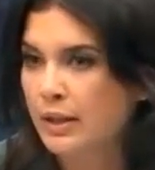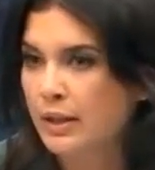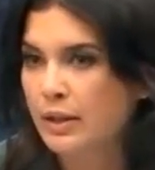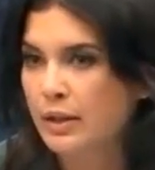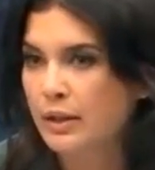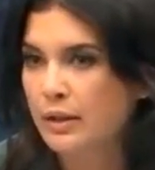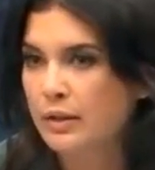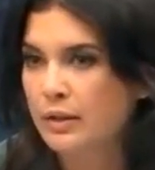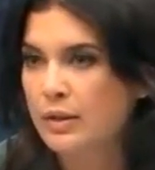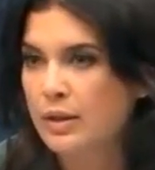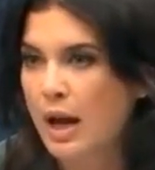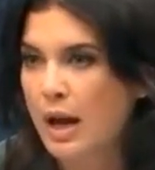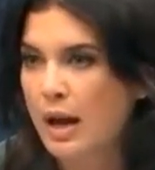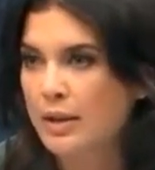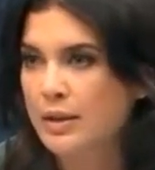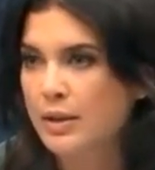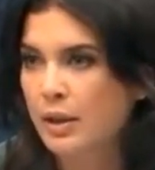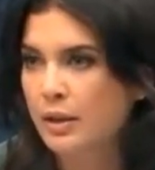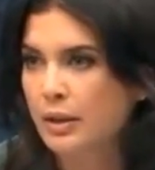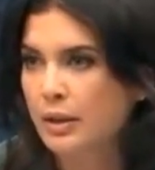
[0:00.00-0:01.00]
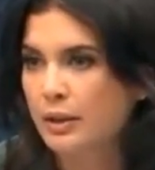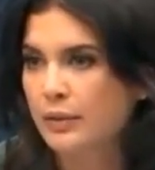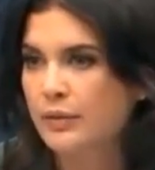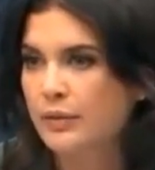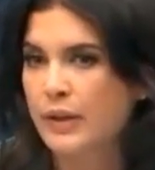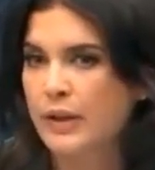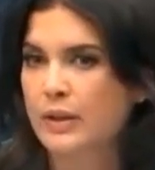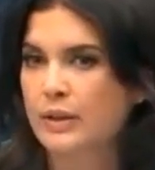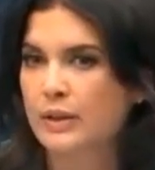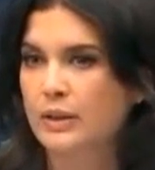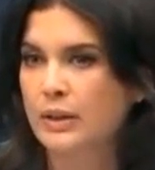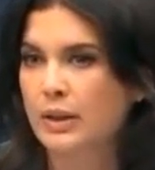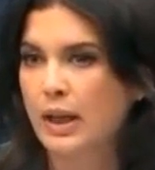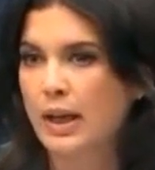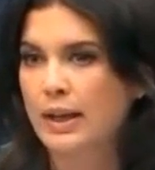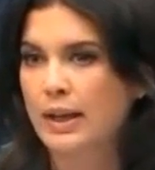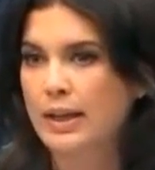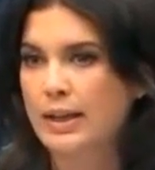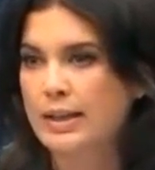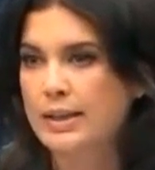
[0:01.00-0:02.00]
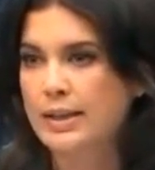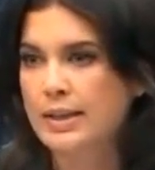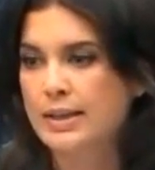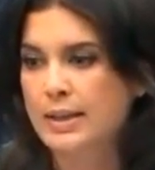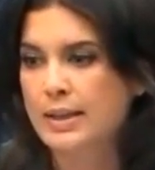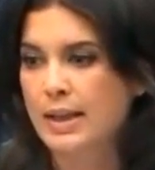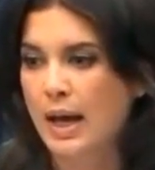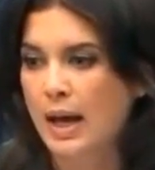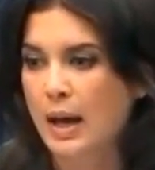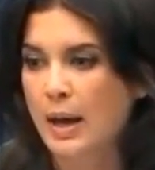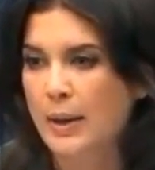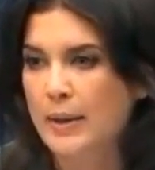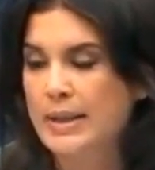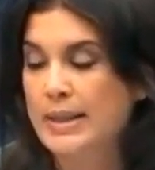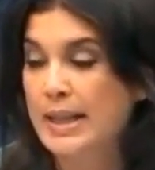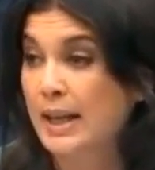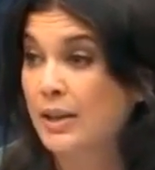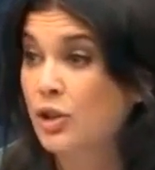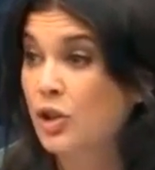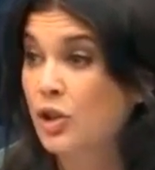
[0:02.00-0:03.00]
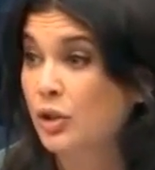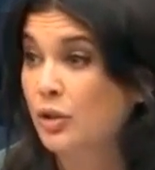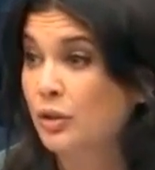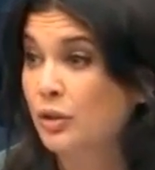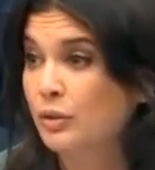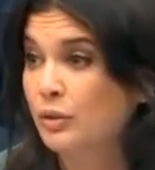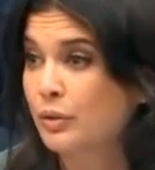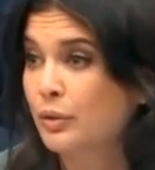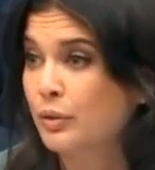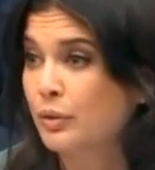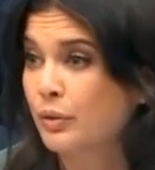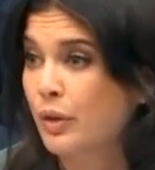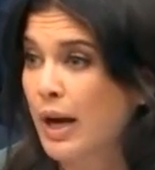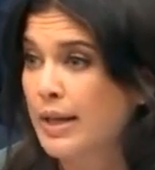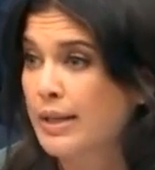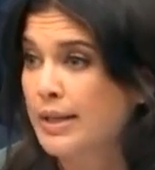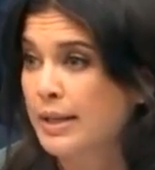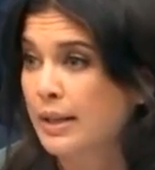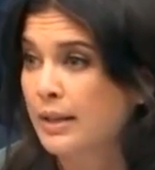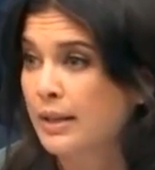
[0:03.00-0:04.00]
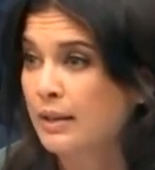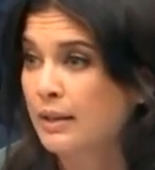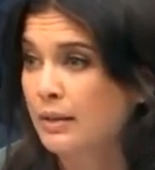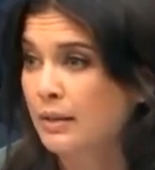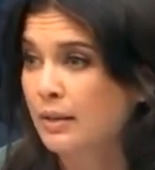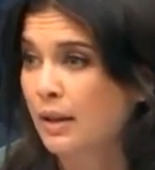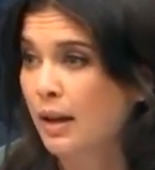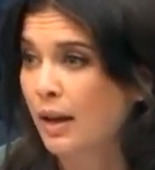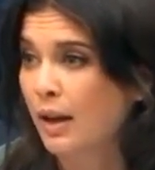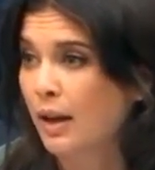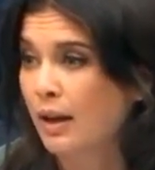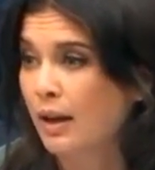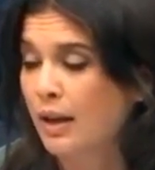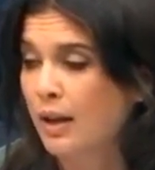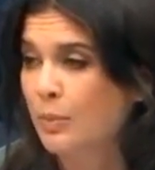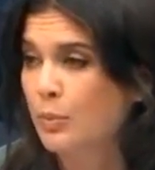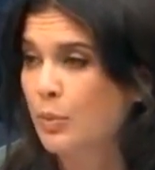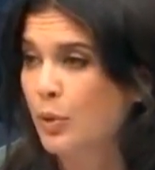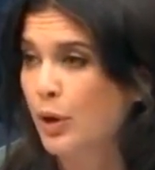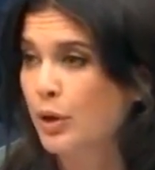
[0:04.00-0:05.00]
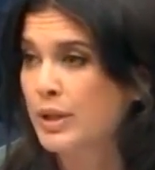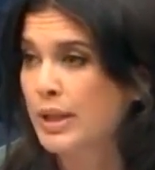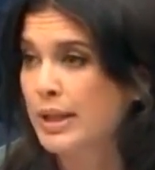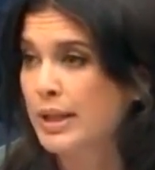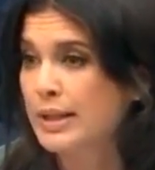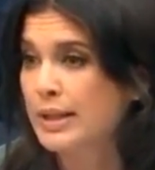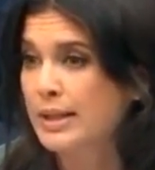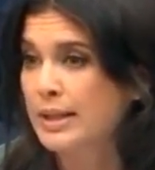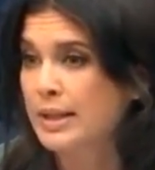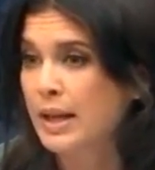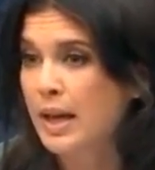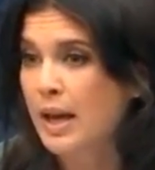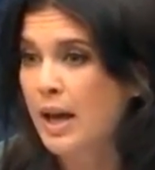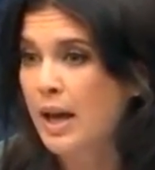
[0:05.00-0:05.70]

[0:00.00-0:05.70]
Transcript: You can certainly feel, I guess, tension rising in protests.